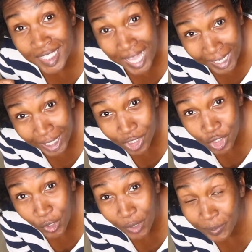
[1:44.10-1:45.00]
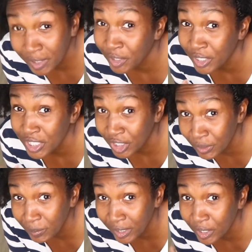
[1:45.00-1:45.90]
not a strong blender. It's a
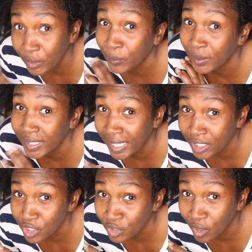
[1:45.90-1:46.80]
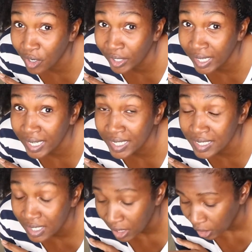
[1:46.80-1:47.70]
good blender, but not as strong
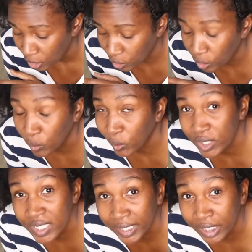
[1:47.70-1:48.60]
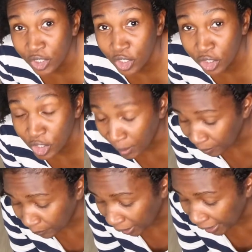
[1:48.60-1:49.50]
as, you know, the ones that can chop
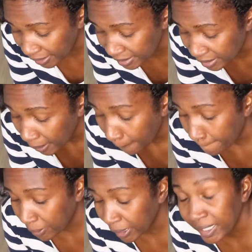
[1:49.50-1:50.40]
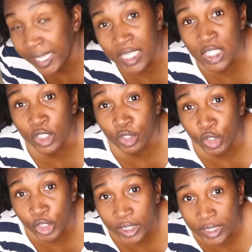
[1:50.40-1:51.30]
up ice. But that is a
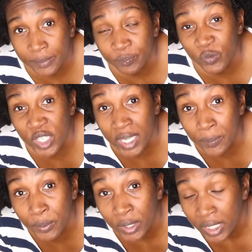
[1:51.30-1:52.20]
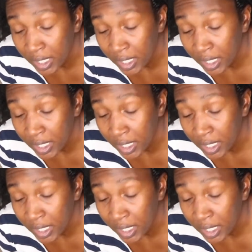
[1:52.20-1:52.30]
good tip